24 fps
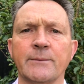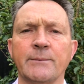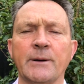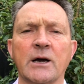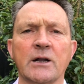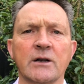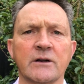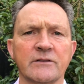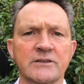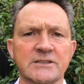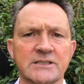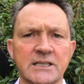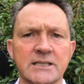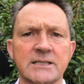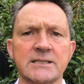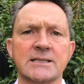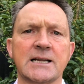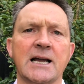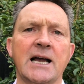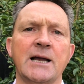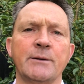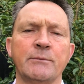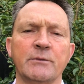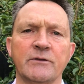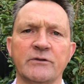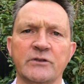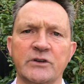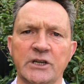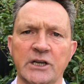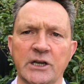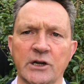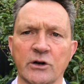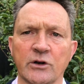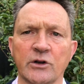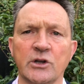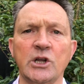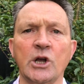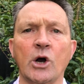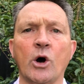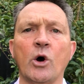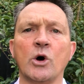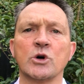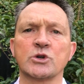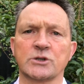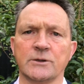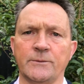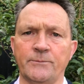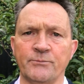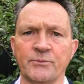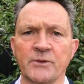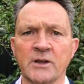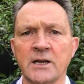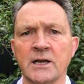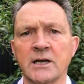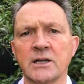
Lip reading: about is this time of the year, the autumn.